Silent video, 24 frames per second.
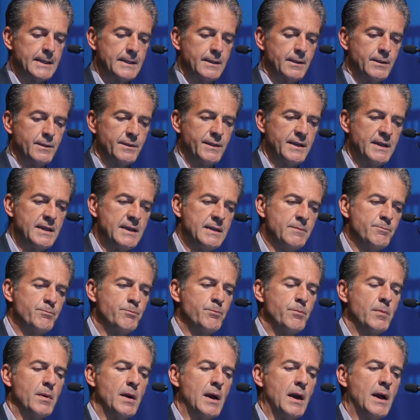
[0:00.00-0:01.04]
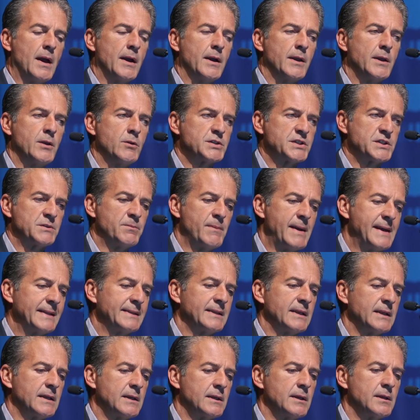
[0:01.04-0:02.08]
The
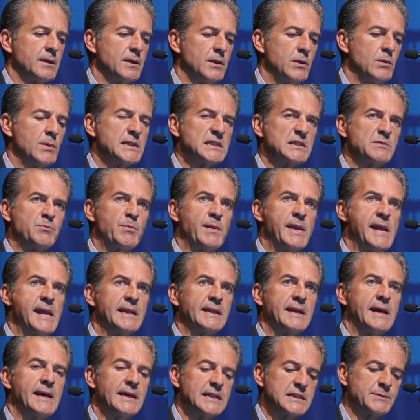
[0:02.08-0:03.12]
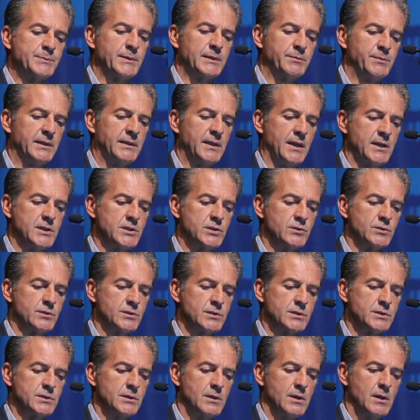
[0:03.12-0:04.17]
somatic USP8 hotspot
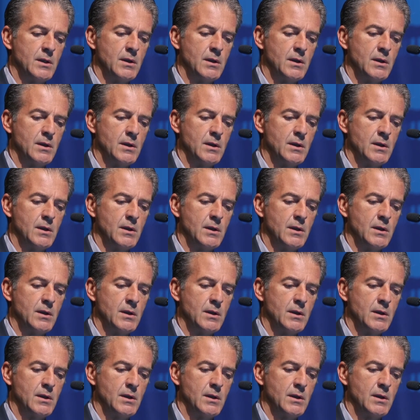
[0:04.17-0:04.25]
mutations,